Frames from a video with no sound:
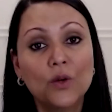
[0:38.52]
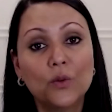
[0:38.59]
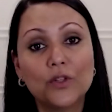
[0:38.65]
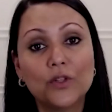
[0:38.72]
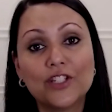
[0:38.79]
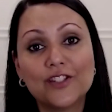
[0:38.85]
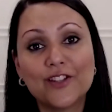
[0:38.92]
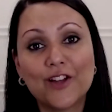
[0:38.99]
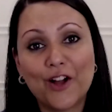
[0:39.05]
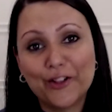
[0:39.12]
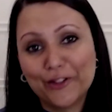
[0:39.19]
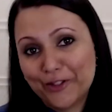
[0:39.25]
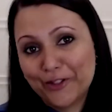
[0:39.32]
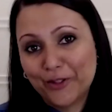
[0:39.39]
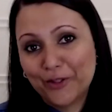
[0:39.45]
which is
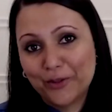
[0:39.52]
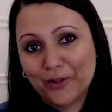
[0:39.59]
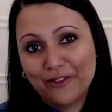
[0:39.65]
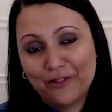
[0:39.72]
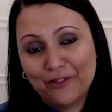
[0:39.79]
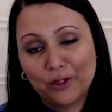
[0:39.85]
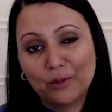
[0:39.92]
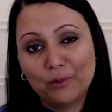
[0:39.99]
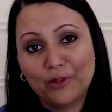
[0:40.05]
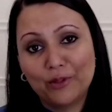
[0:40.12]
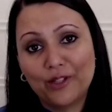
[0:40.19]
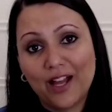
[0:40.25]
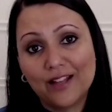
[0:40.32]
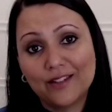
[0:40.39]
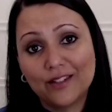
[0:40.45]
also
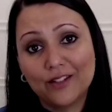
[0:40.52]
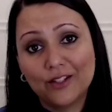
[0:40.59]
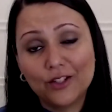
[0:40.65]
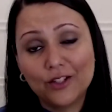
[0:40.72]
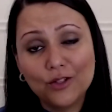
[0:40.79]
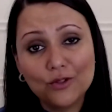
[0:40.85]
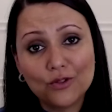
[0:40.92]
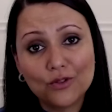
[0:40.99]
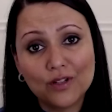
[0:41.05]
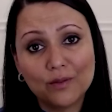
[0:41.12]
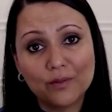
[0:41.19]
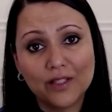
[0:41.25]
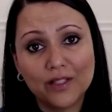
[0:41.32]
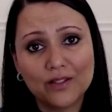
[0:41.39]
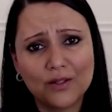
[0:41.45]
available as an acute treatment.